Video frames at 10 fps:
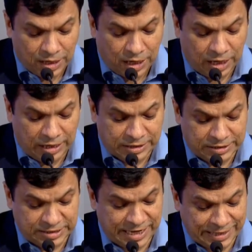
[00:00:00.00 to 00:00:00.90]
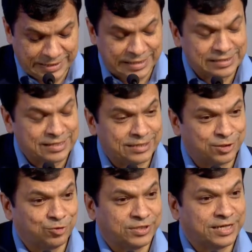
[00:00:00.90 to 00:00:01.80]
The second is that, you
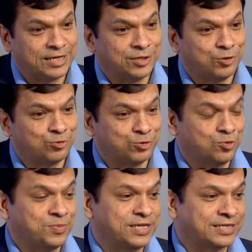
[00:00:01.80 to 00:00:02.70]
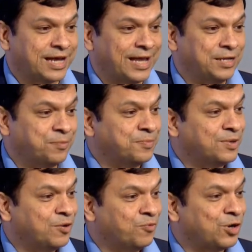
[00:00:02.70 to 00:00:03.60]
know, there used to be a time
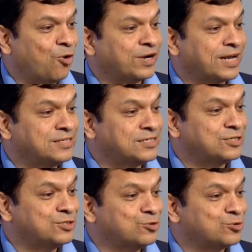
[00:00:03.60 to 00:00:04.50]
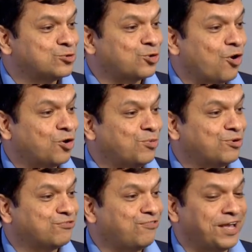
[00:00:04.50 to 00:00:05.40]
when organizations used to talk
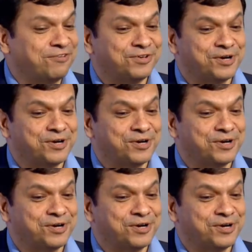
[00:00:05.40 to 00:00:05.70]
about five-year